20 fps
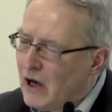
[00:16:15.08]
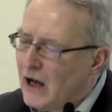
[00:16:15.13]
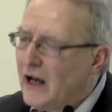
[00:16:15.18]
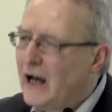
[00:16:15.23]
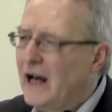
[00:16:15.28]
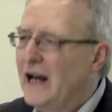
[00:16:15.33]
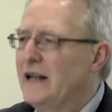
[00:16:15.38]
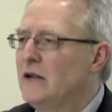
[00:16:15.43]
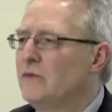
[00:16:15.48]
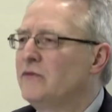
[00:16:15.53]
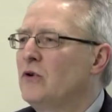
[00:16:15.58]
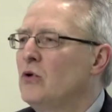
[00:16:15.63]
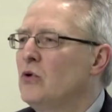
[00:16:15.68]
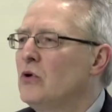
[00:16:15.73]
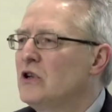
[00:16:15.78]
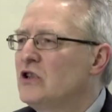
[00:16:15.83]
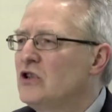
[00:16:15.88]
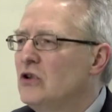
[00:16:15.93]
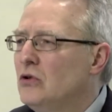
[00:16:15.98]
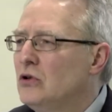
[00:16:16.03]
and of
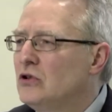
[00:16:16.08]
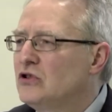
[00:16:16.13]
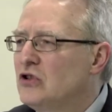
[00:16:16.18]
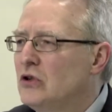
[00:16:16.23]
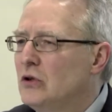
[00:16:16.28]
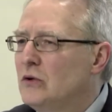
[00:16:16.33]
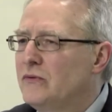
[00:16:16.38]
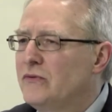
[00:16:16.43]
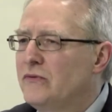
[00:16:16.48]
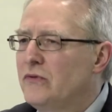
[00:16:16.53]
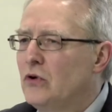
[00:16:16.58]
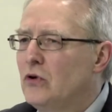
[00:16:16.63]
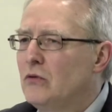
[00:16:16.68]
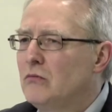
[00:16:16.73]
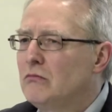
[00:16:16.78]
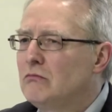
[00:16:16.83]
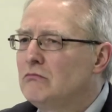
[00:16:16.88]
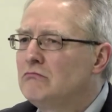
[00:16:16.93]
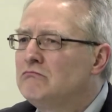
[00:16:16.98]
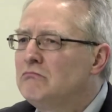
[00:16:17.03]
course also
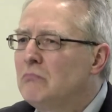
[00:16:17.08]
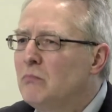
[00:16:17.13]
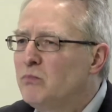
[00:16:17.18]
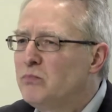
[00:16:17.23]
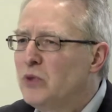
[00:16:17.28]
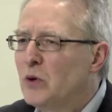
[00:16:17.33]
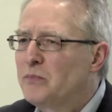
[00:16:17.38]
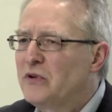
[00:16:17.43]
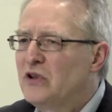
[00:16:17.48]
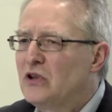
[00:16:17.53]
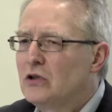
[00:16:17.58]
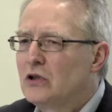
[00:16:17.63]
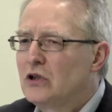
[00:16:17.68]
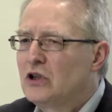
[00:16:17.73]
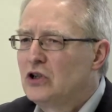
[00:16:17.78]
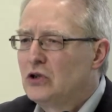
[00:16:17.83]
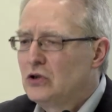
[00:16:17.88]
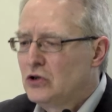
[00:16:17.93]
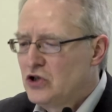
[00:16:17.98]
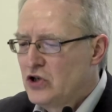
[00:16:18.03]
from popular
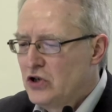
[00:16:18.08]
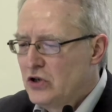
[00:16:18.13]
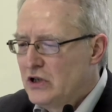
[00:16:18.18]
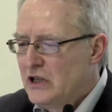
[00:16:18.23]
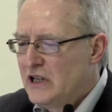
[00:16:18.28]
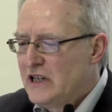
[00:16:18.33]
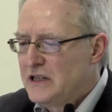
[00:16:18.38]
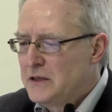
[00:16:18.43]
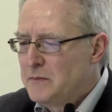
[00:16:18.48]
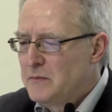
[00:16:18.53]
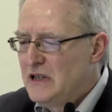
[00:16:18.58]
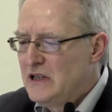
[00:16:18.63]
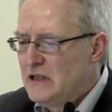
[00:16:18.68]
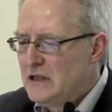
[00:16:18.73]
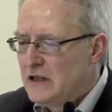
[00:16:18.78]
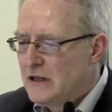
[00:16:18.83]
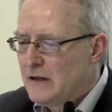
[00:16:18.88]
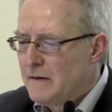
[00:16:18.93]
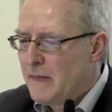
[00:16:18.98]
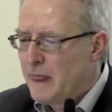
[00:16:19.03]
culture and the
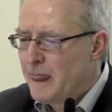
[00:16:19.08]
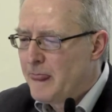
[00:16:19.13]
media.